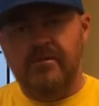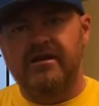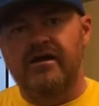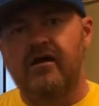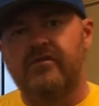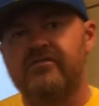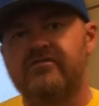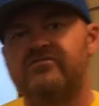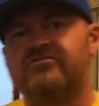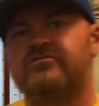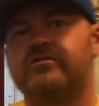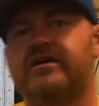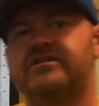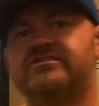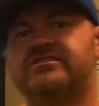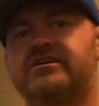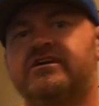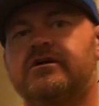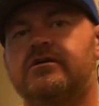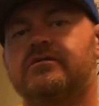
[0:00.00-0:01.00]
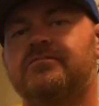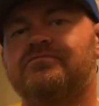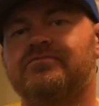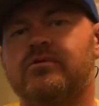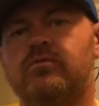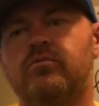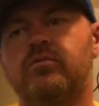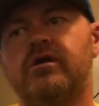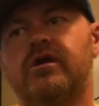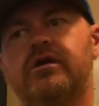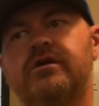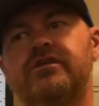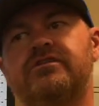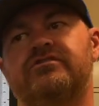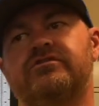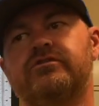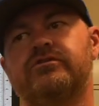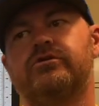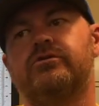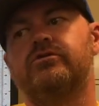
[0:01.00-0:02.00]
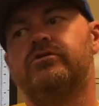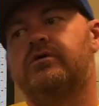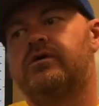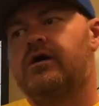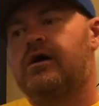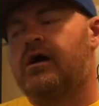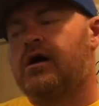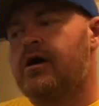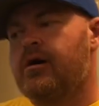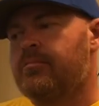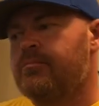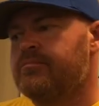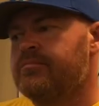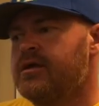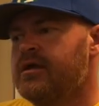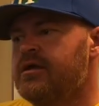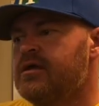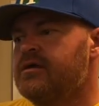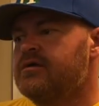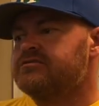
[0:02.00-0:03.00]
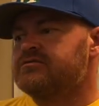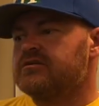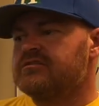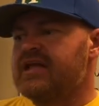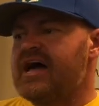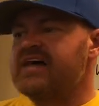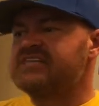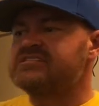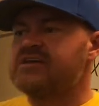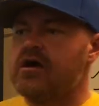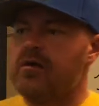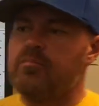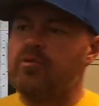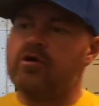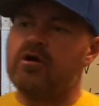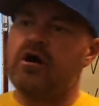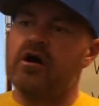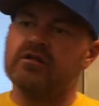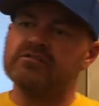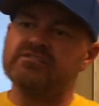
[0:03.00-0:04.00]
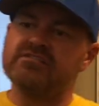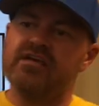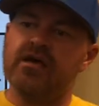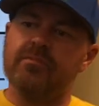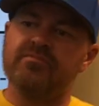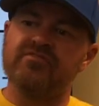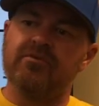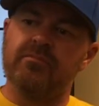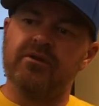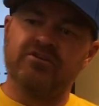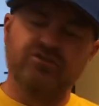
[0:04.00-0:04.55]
down the stretch here, we're going to do the last couple concepts. I'm going to